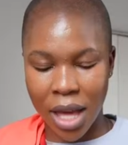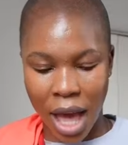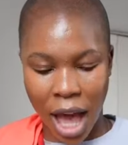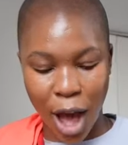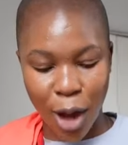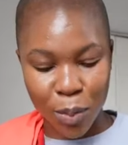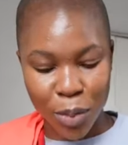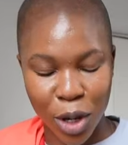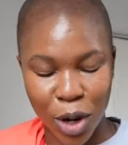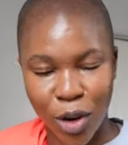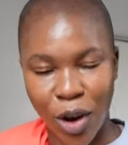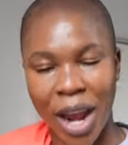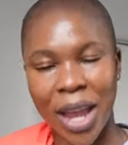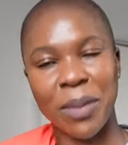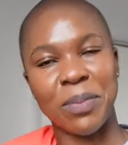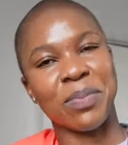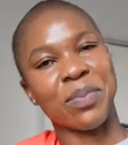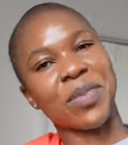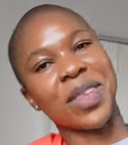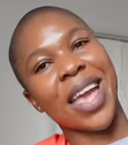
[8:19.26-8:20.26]
I'll be all
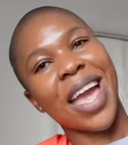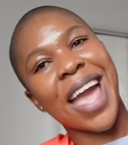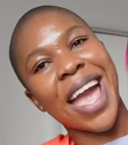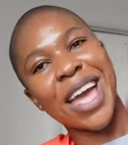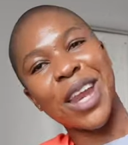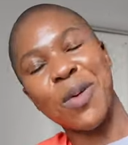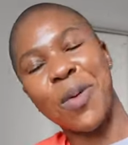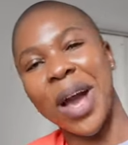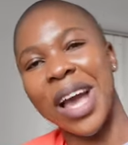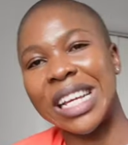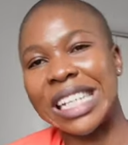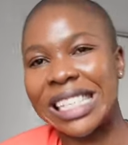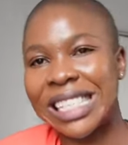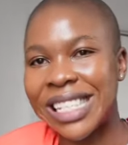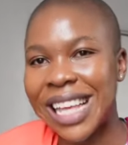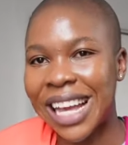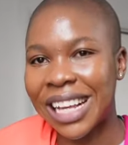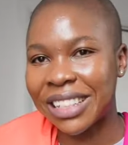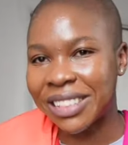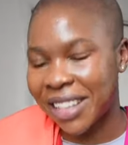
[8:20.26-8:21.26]
right.
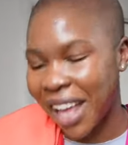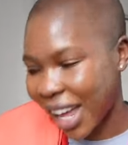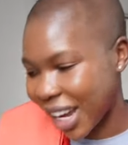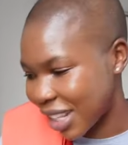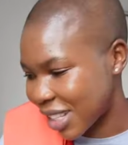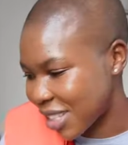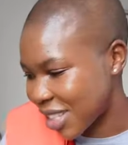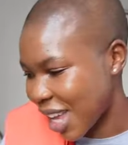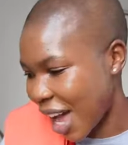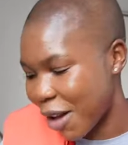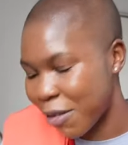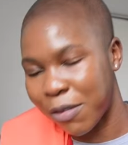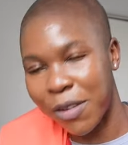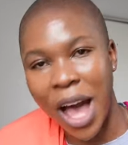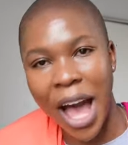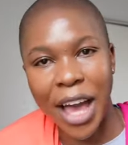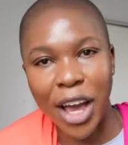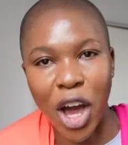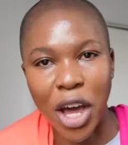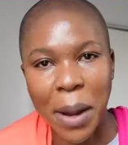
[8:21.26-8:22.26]
Anyways, exciting stuff.
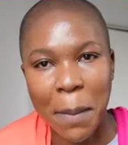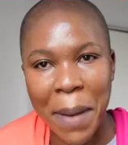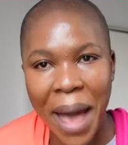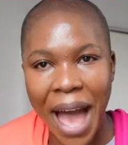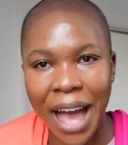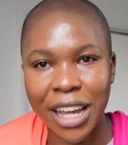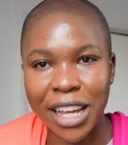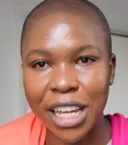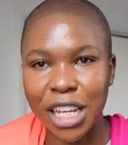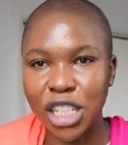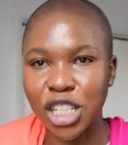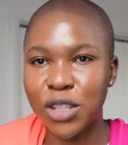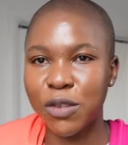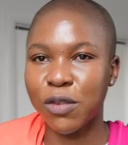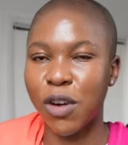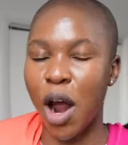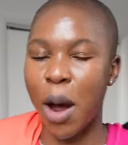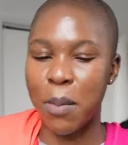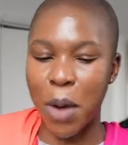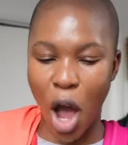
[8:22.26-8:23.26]
I got a package
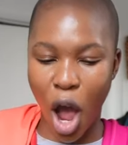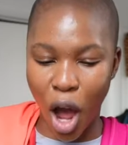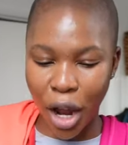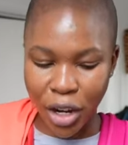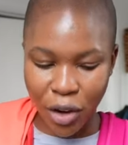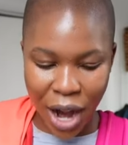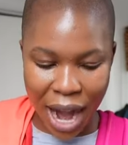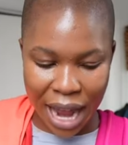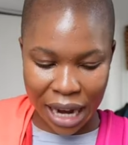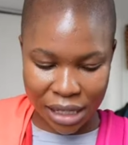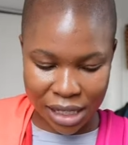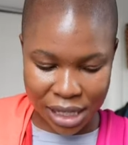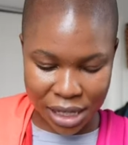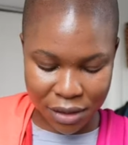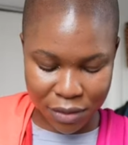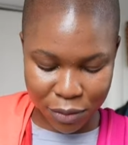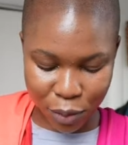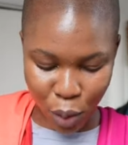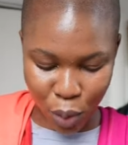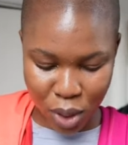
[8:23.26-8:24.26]
from Oner
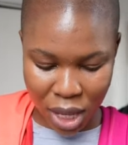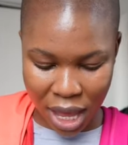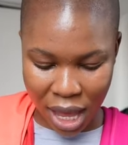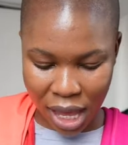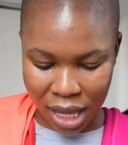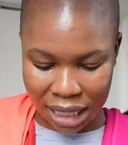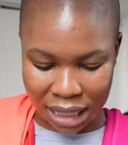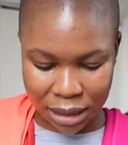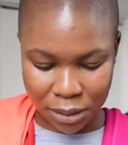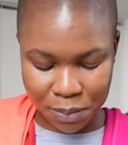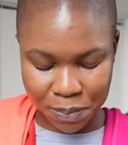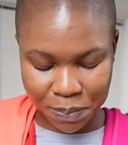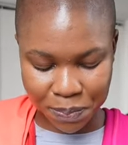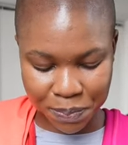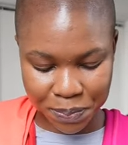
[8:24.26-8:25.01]
Active, okay?